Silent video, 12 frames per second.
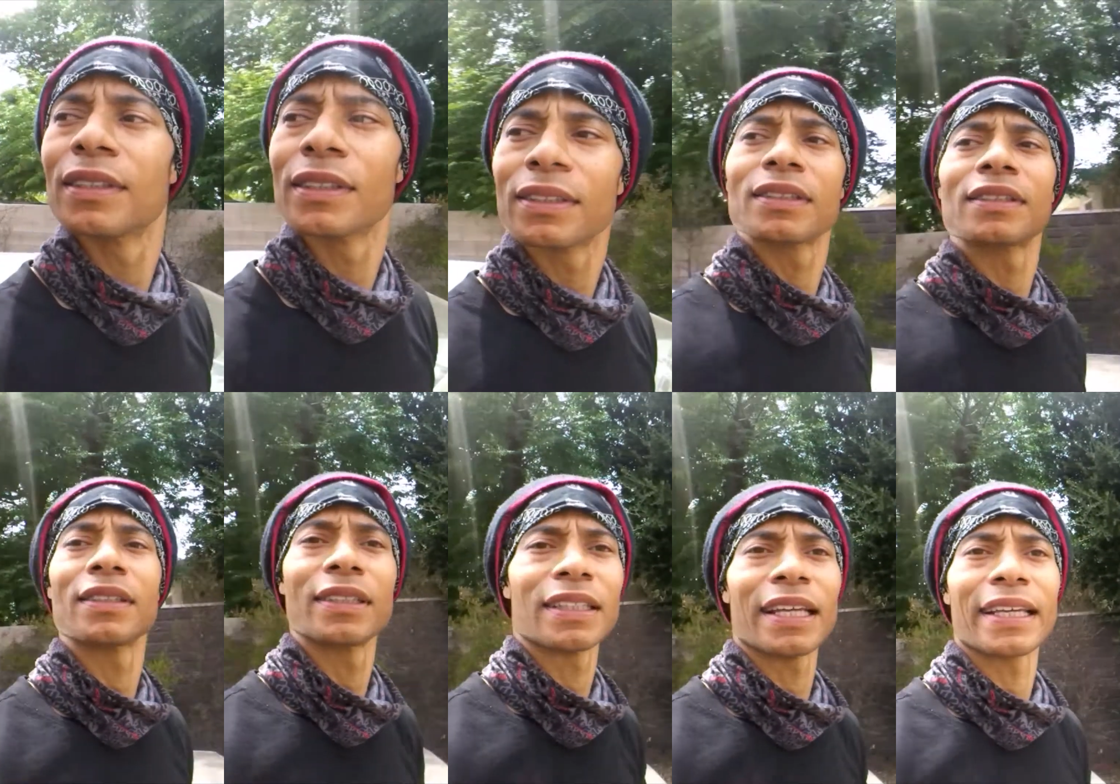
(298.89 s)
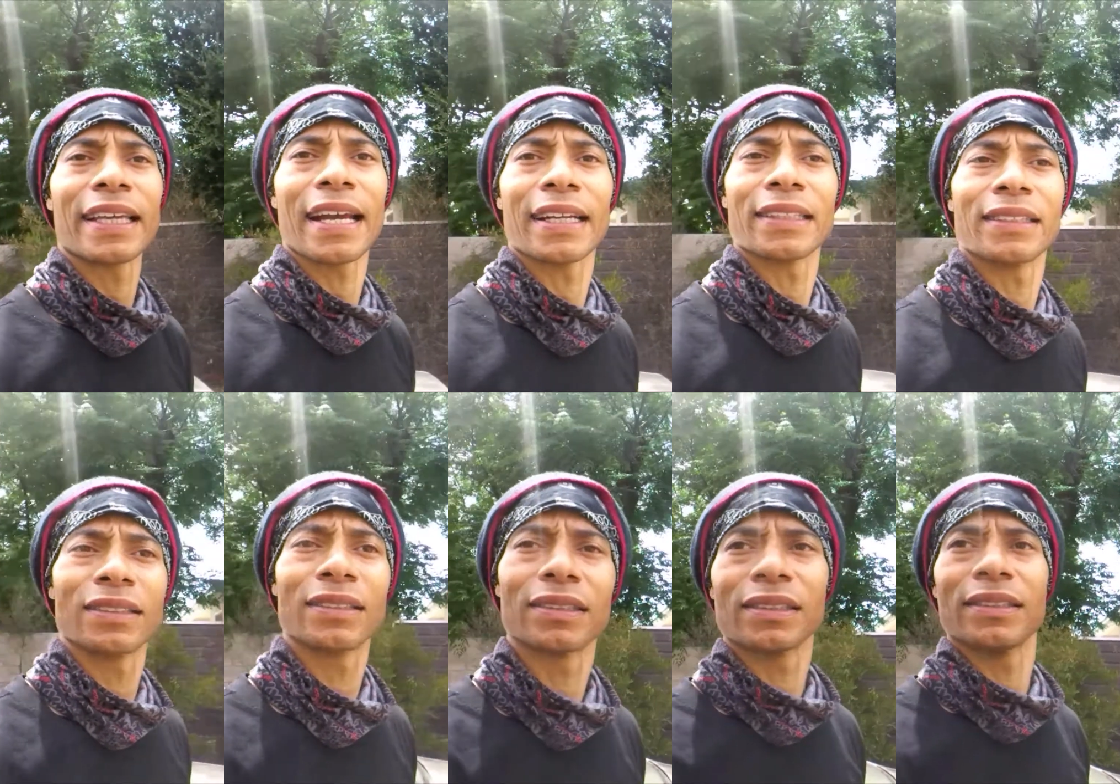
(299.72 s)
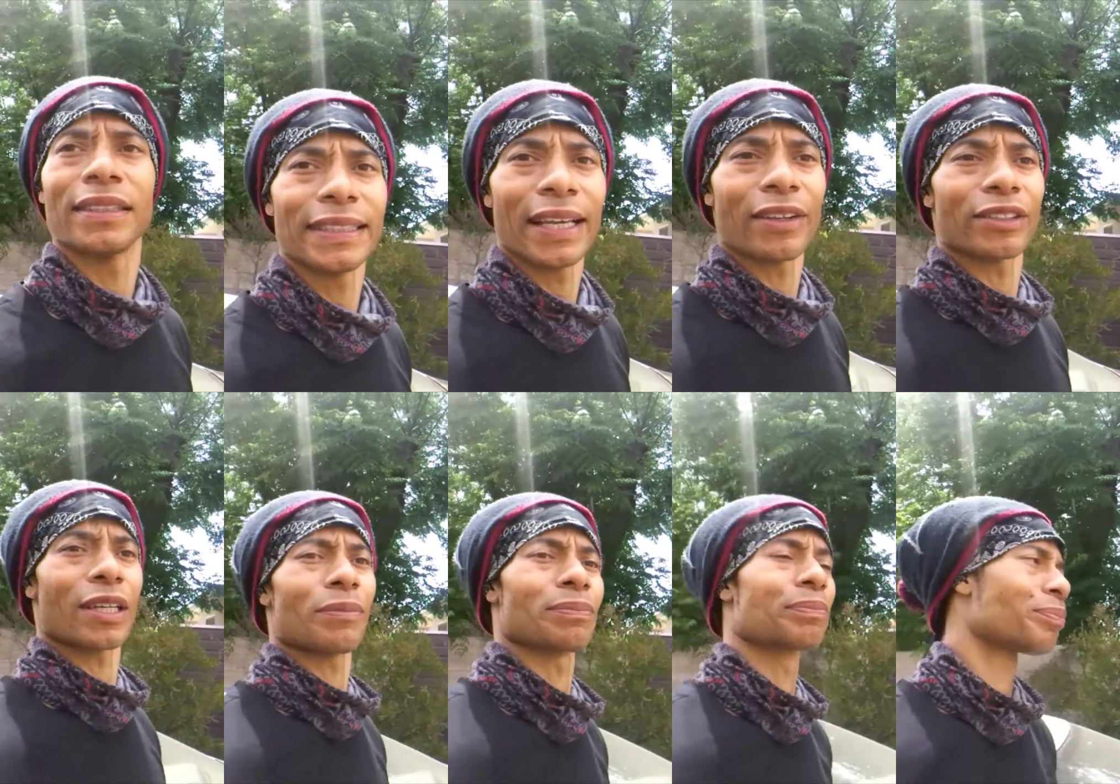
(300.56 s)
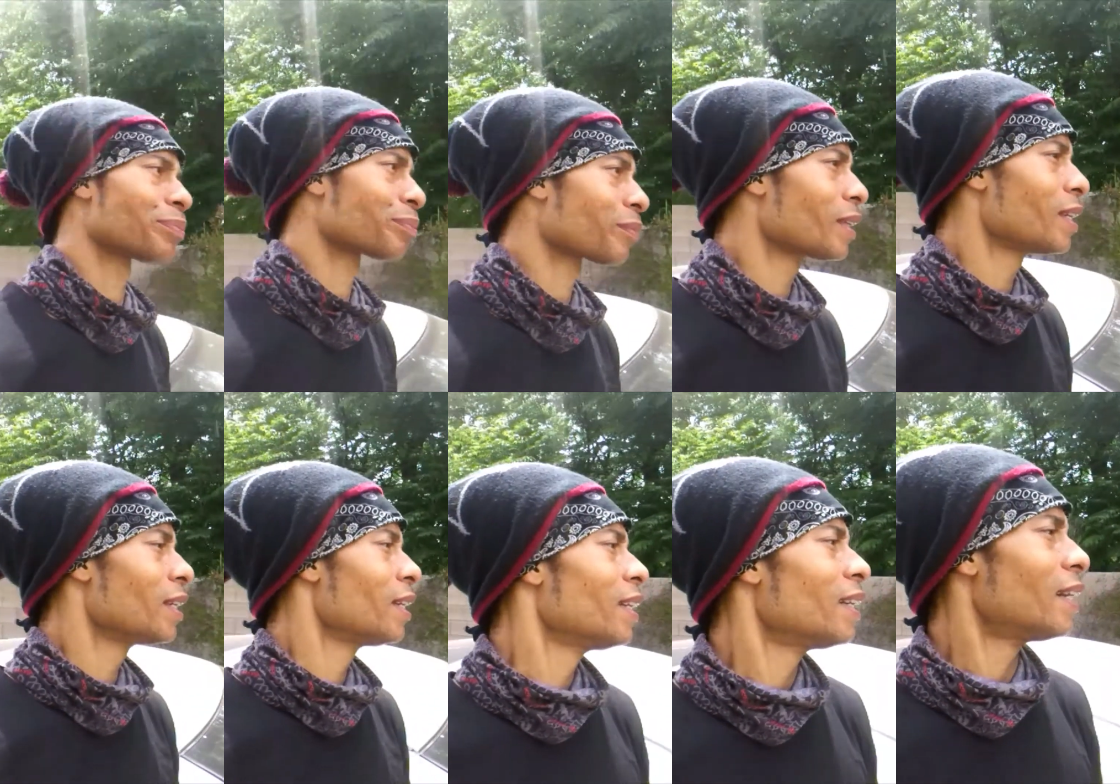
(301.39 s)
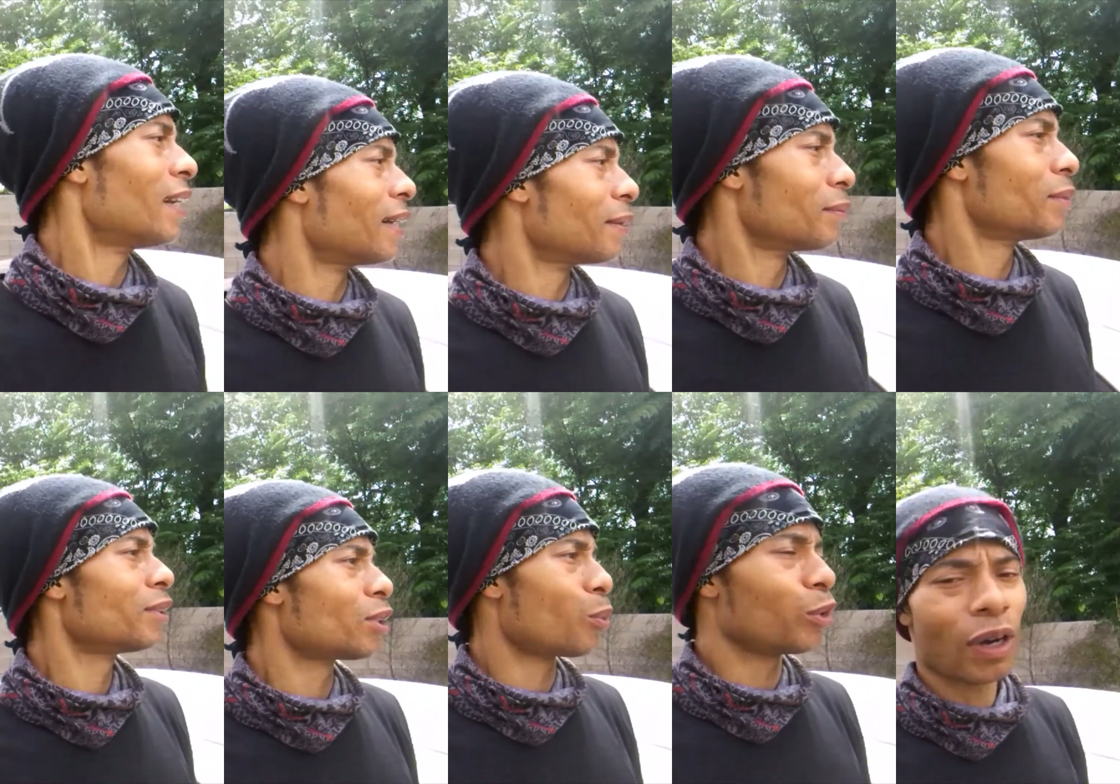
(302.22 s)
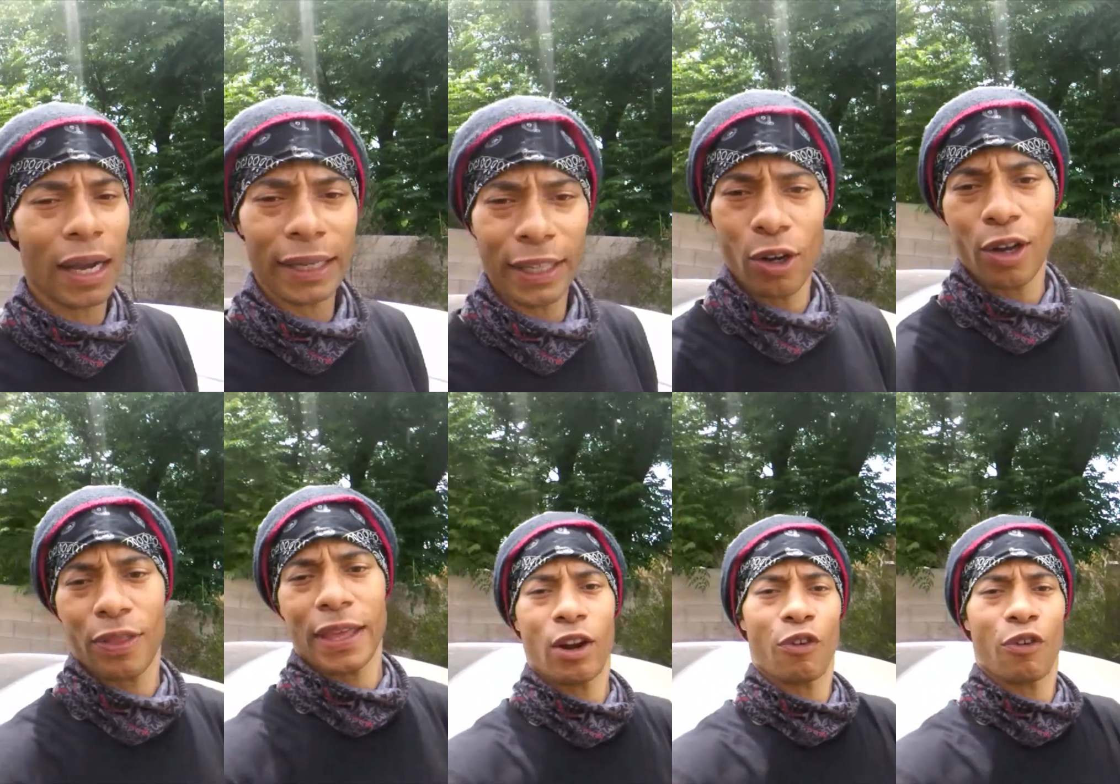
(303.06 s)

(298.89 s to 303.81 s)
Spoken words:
It's like you got it detailed or something. So we rocking on that.